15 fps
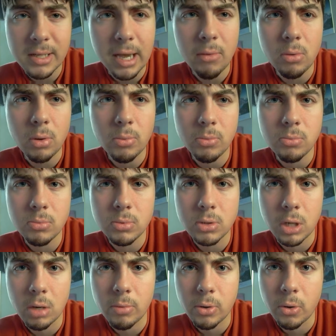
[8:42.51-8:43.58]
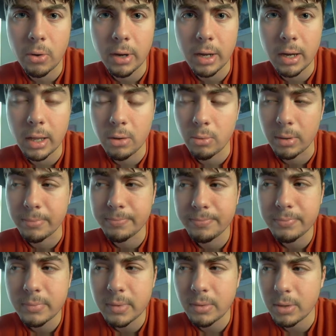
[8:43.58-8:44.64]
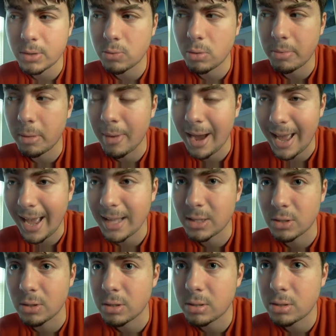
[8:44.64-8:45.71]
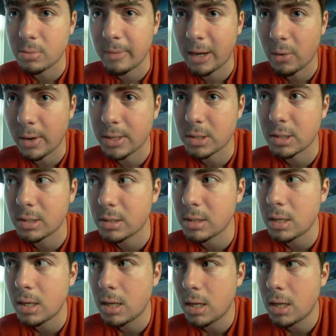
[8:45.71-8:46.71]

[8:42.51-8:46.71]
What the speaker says: I will start recording another one, which will be my answers to my questions.